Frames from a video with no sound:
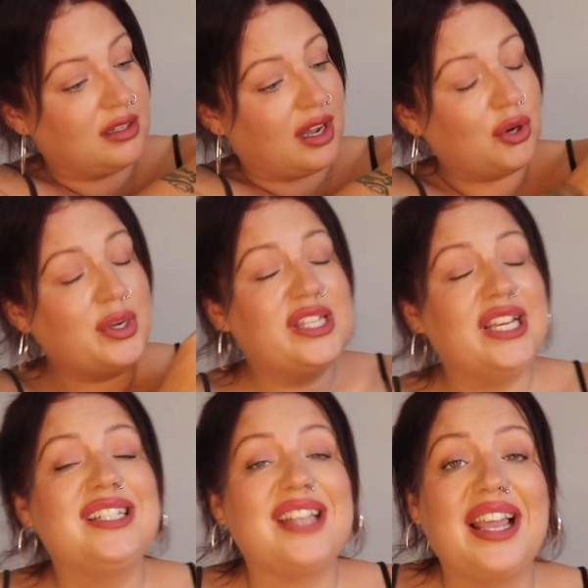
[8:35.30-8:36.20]
I always
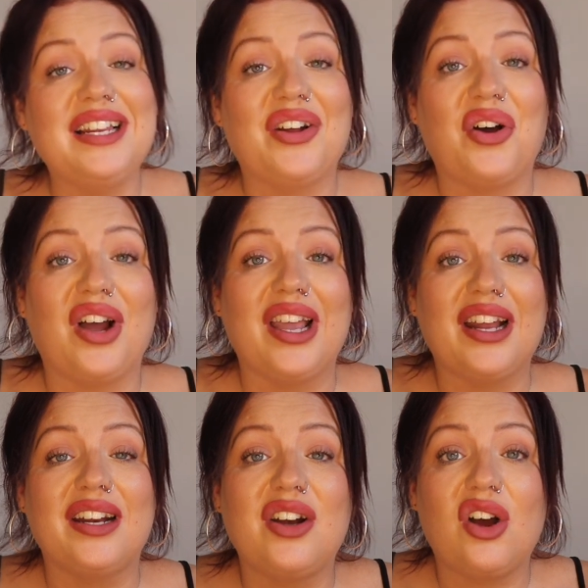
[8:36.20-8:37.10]
think date night
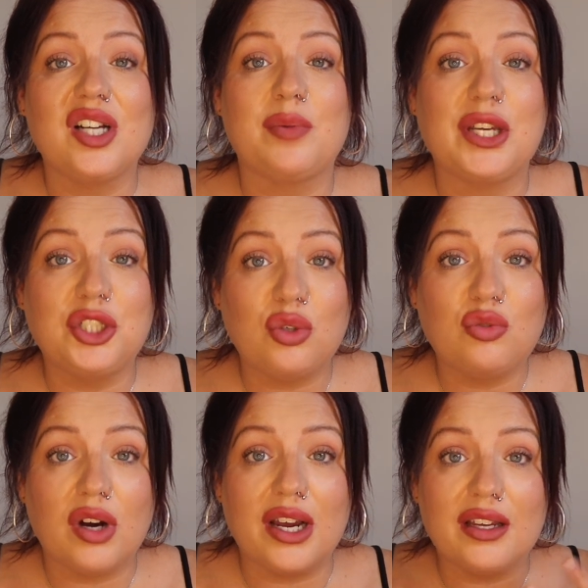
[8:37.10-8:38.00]
and a nice bit of
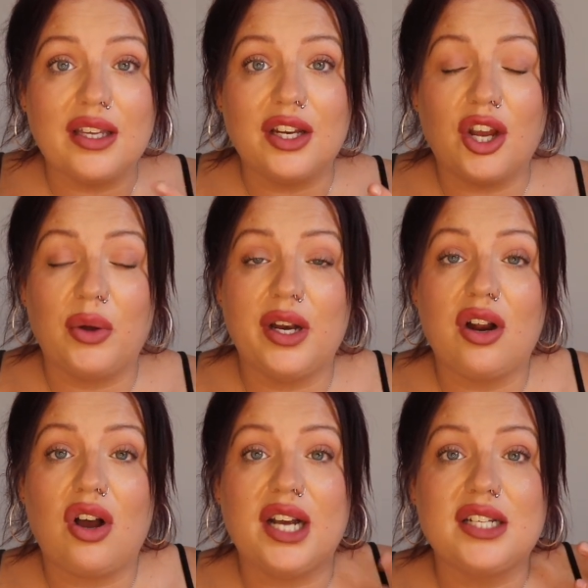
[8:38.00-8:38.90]
jewellery, you know, and a
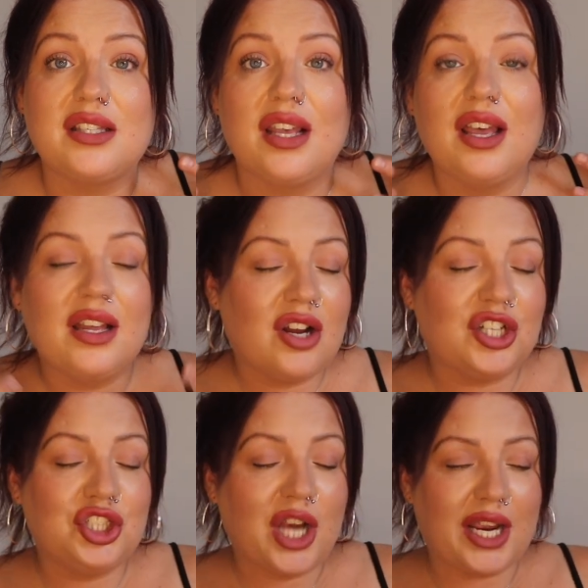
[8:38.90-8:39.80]
nice
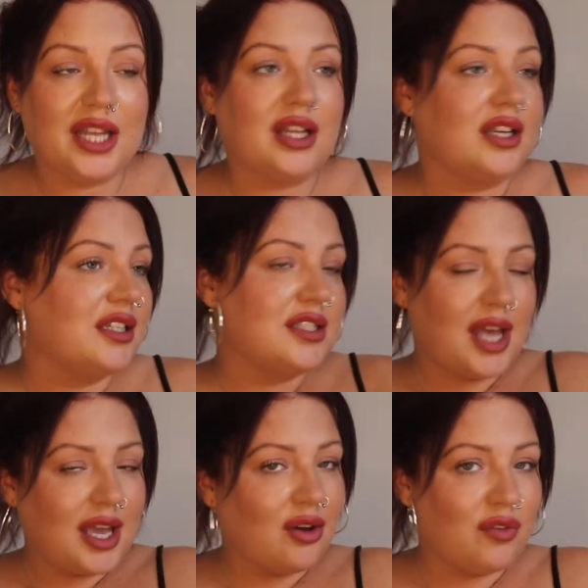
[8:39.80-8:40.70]
jacket that you can
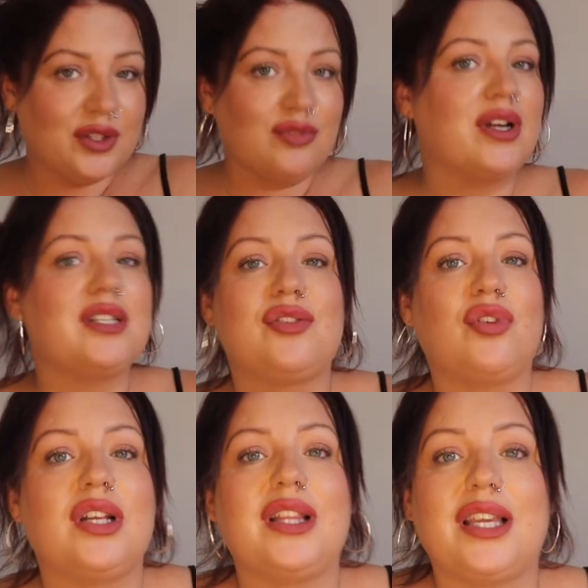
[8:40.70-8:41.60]
take off in the
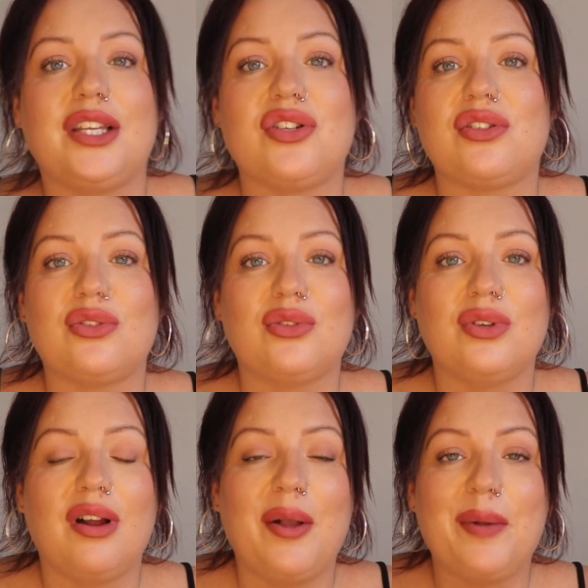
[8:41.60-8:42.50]
restaurant and then you're just
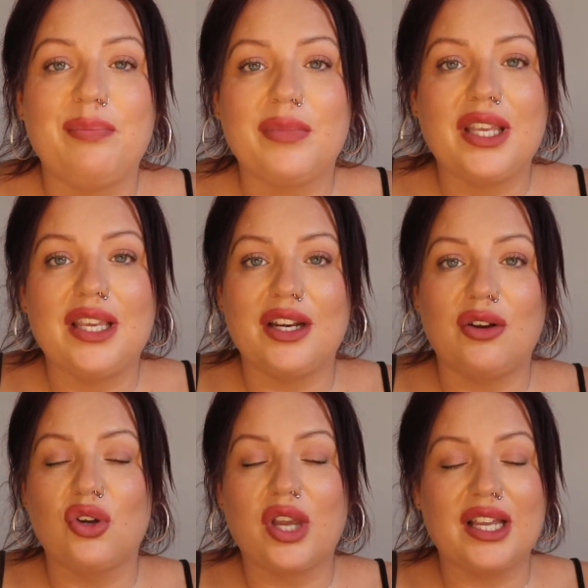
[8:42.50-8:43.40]
all, you know,
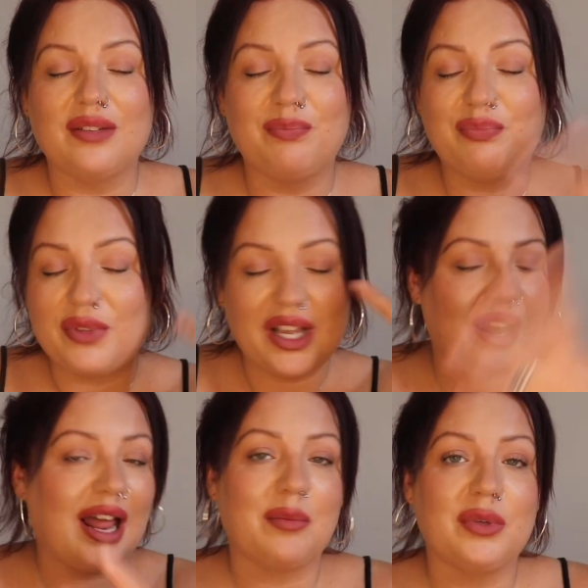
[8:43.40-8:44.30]
looking
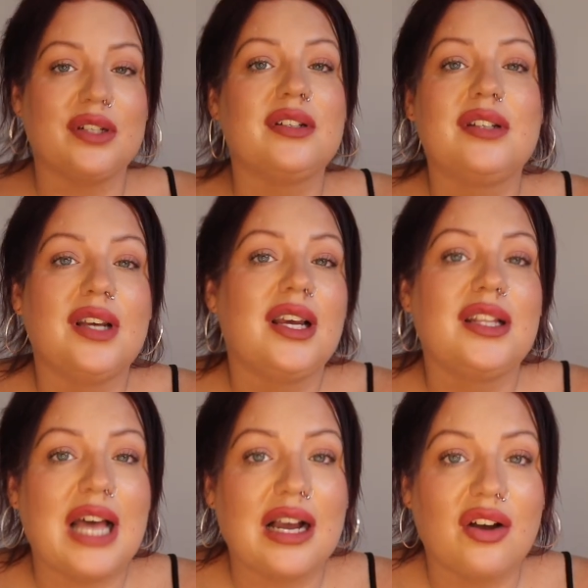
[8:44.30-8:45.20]
glam and
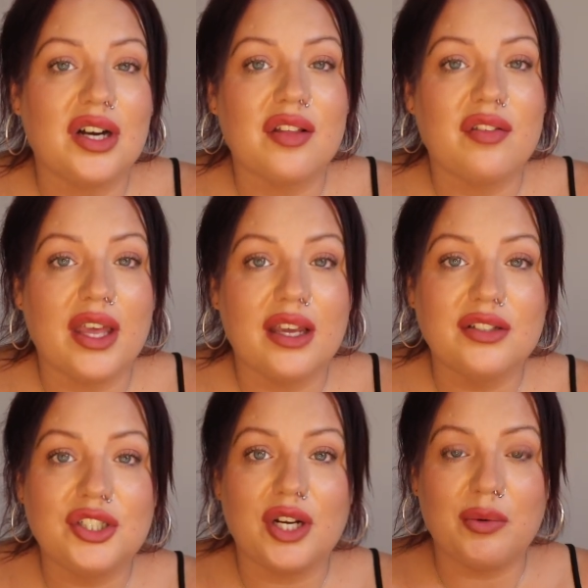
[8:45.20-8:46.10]
that kind of thing.
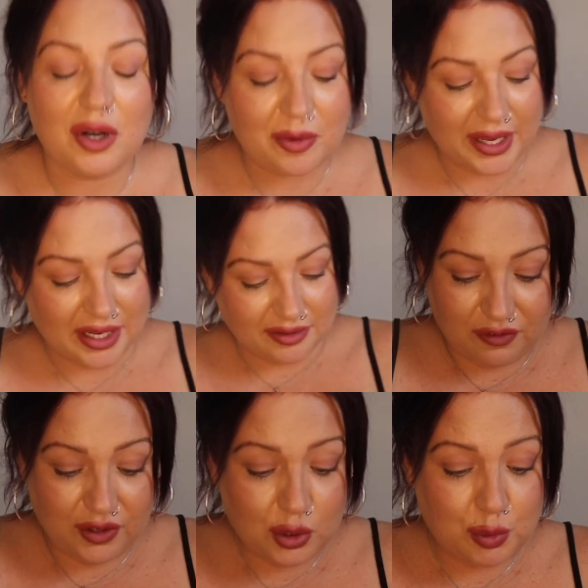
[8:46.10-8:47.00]
Do you know what I mean? It
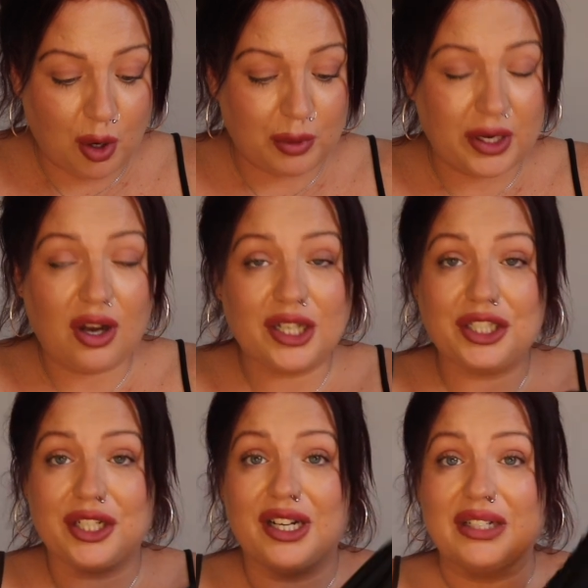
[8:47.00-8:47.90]
feels proper
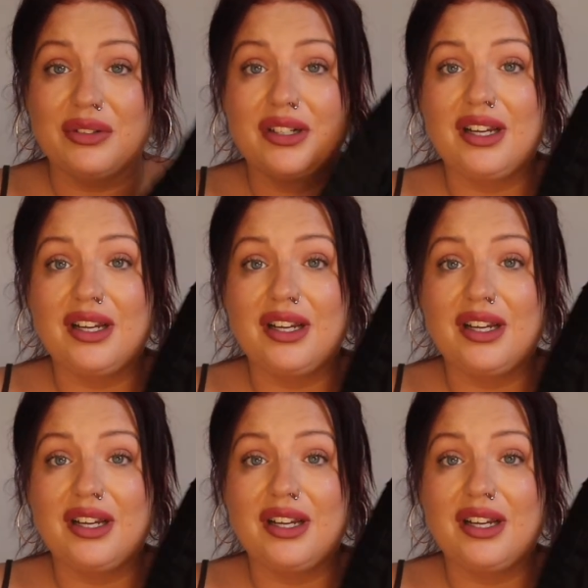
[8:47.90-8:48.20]
nice, you know.